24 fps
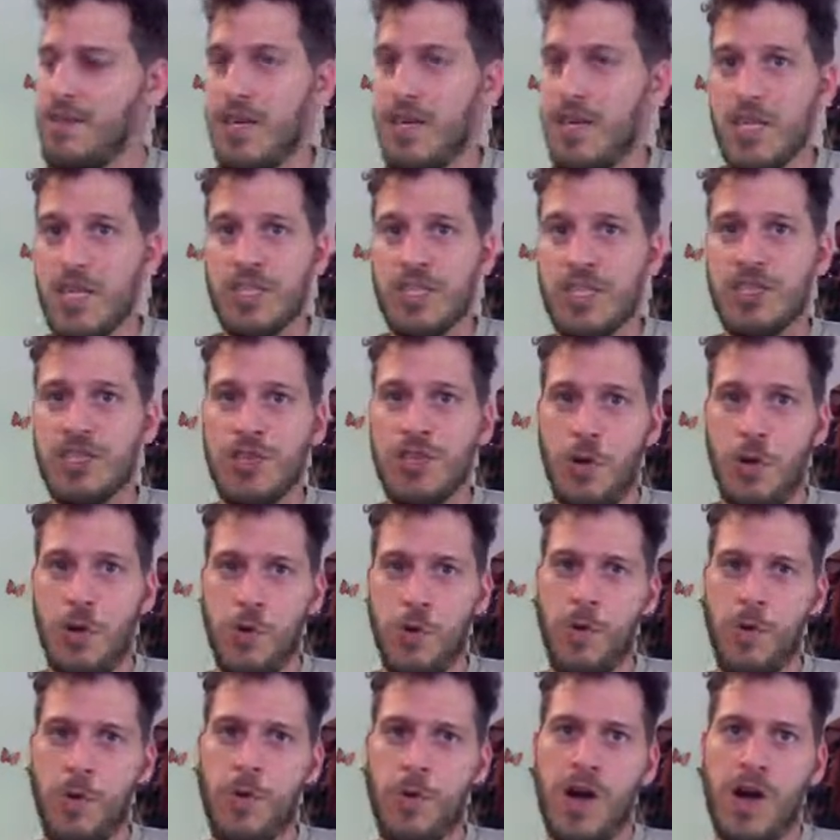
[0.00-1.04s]

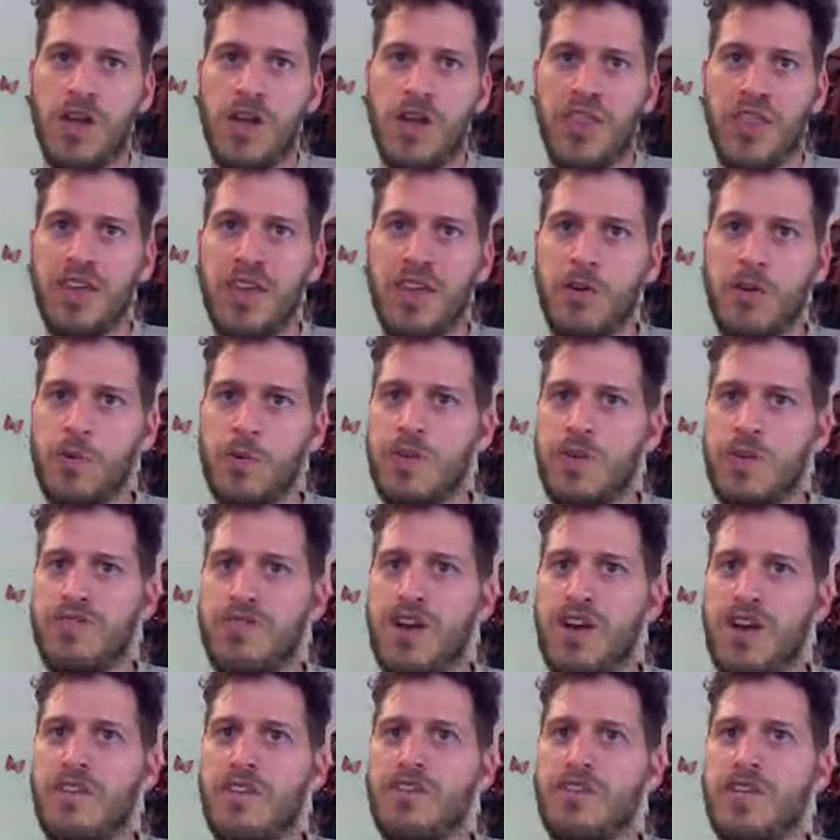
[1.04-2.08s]
So I think we've
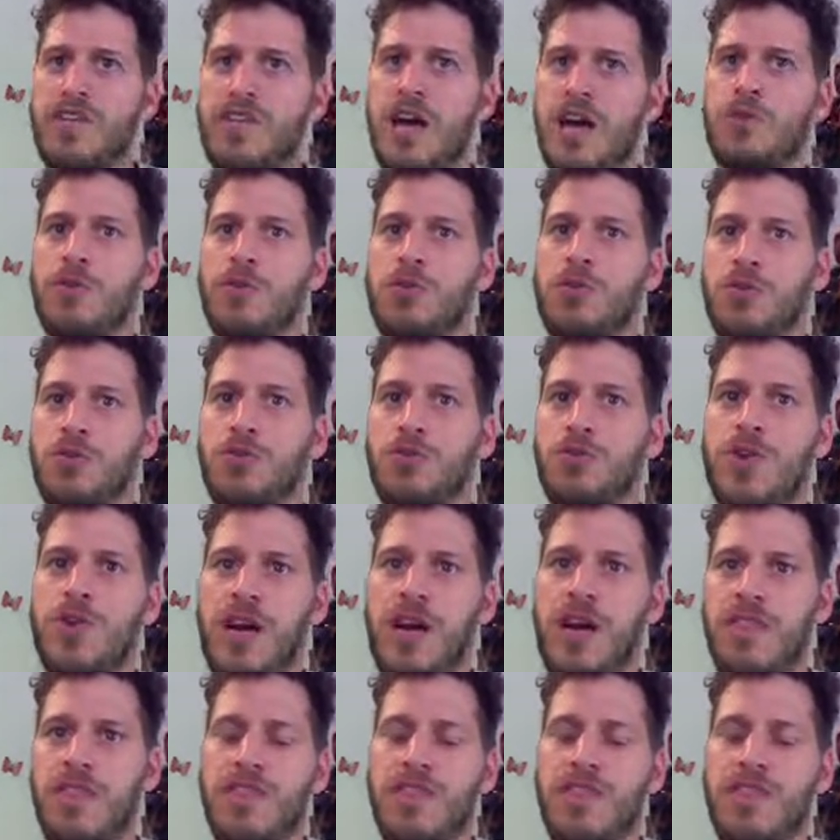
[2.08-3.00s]
covered how to run